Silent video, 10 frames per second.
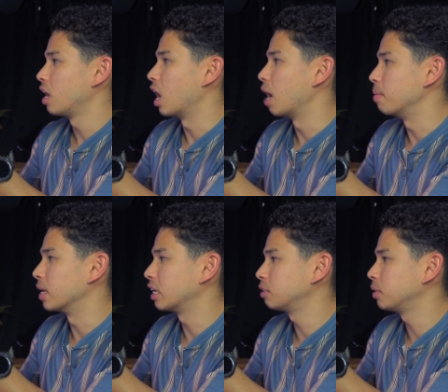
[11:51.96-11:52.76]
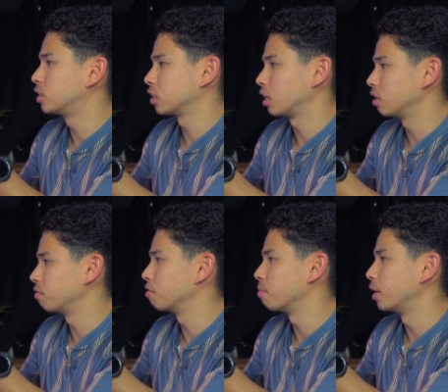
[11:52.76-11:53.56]
Um, and it gives me a ton
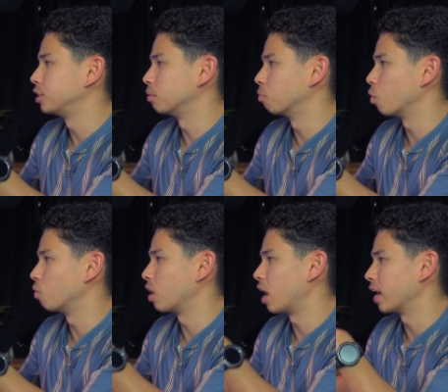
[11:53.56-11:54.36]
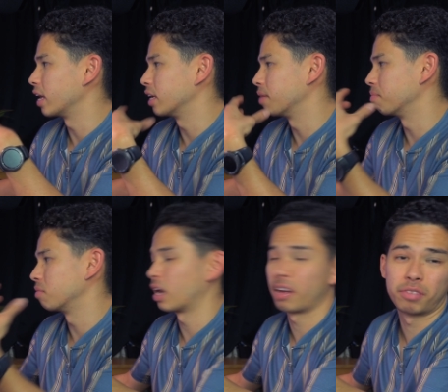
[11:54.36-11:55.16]
of information more that I, um,
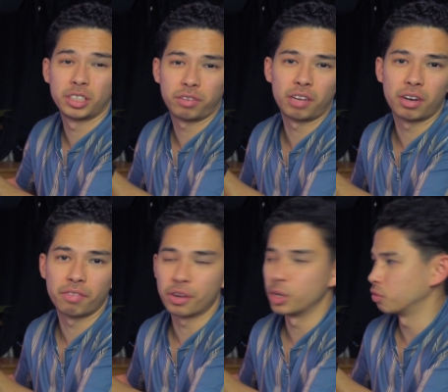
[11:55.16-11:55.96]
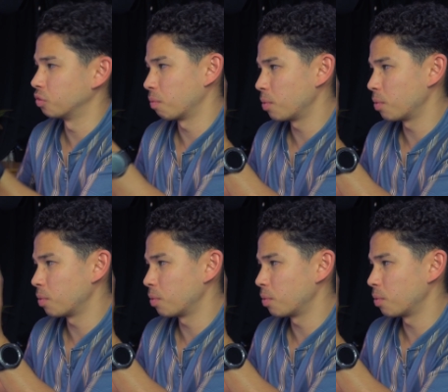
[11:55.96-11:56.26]
that I just find very, very useful.